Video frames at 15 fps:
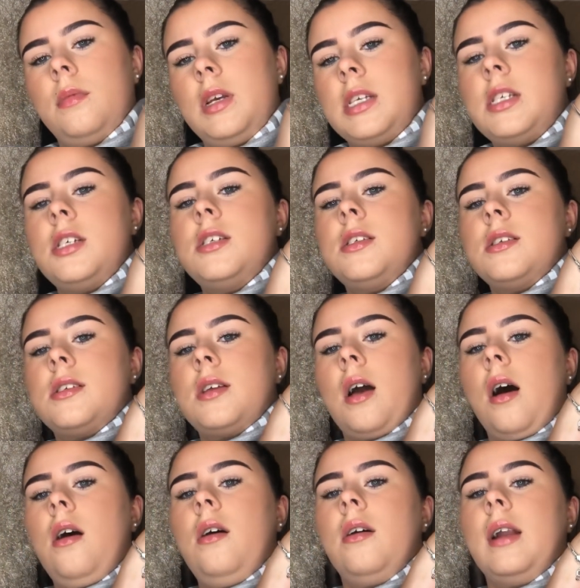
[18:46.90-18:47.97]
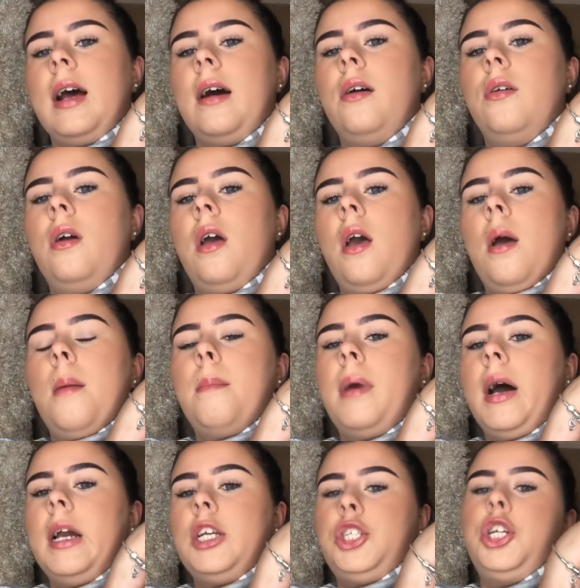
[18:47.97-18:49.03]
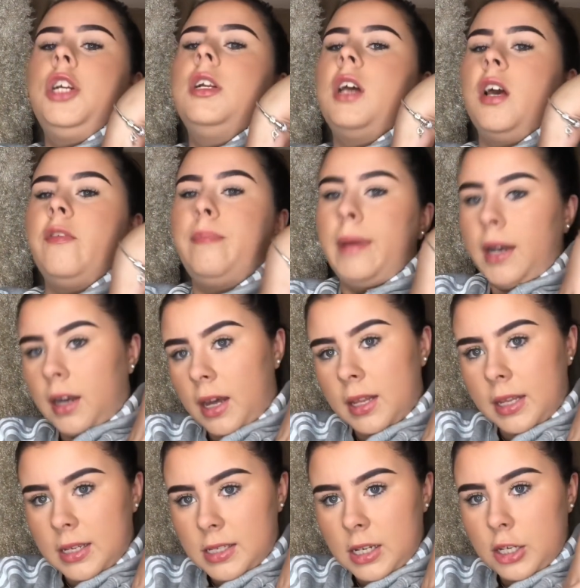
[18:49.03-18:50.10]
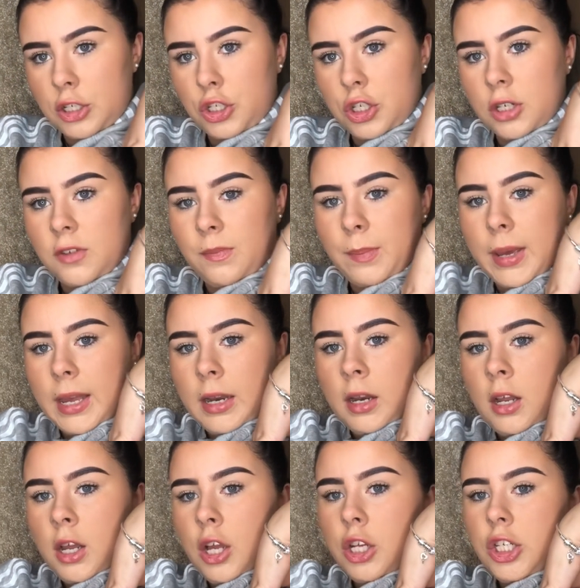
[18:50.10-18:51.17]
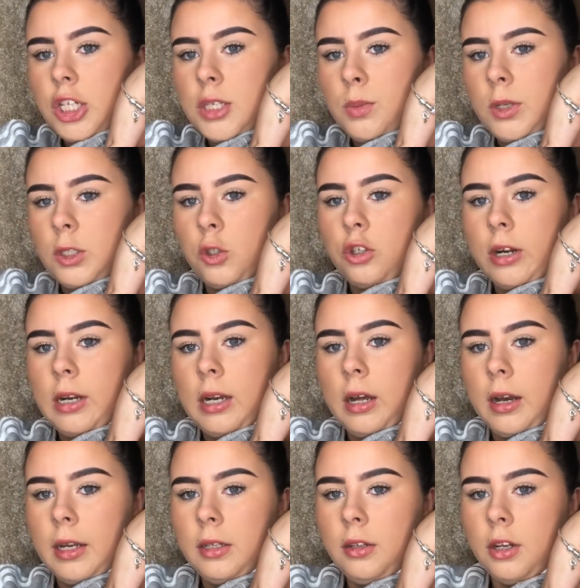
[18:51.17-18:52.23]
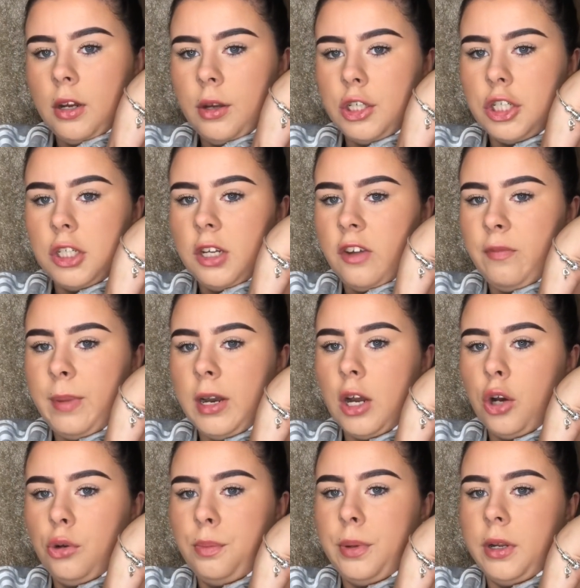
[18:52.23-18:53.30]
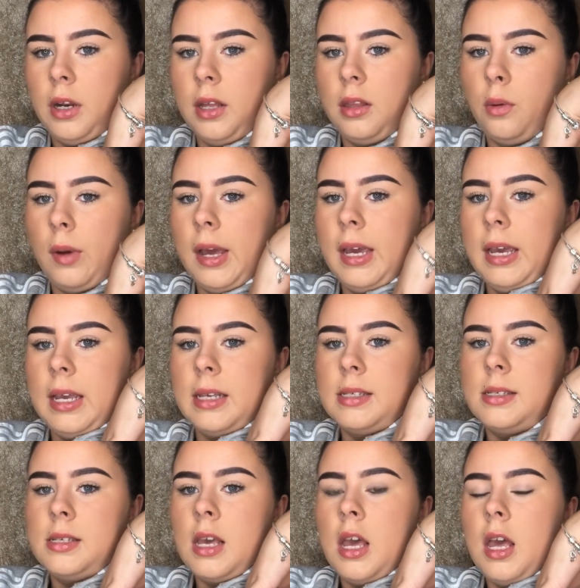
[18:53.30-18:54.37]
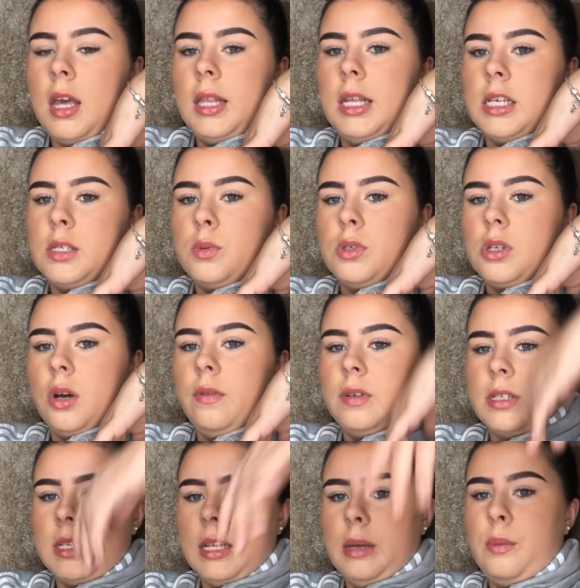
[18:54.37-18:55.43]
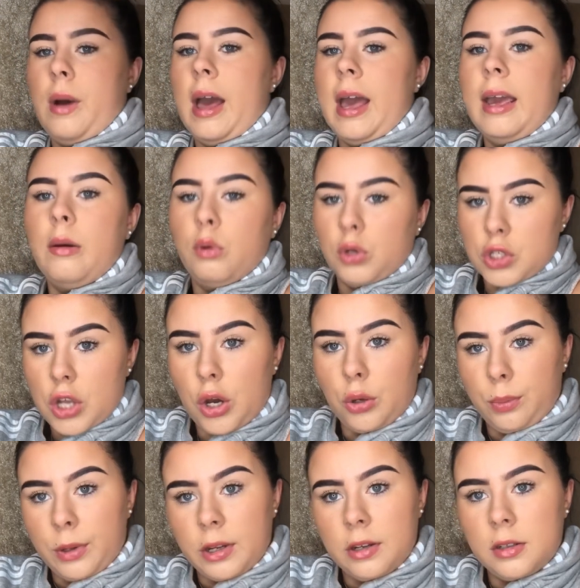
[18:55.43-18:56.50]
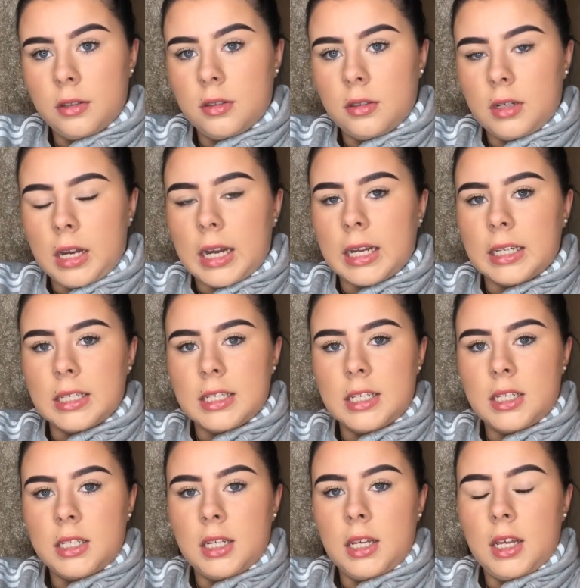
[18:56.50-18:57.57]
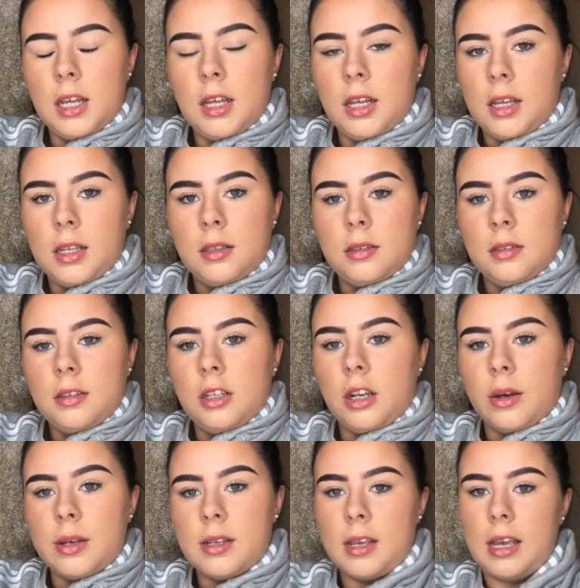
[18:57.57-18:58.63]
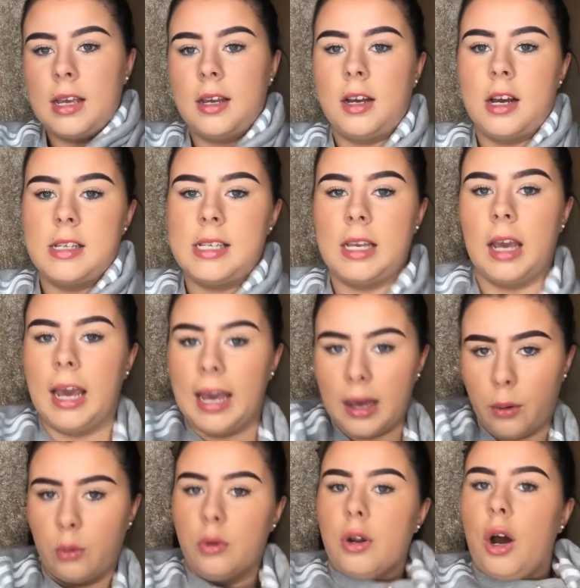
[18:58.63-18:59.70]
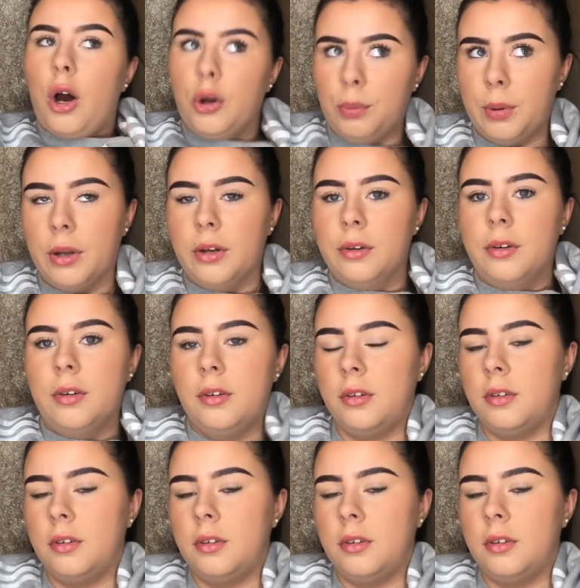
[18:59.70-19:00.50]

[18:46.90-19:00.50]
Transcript: it's just a scar now. But it shouldn't have been like this. It should have been just one straight line, you know. It shouldn't have been open like the way it is. This was obviously where it was open, and, you know, because it healed open,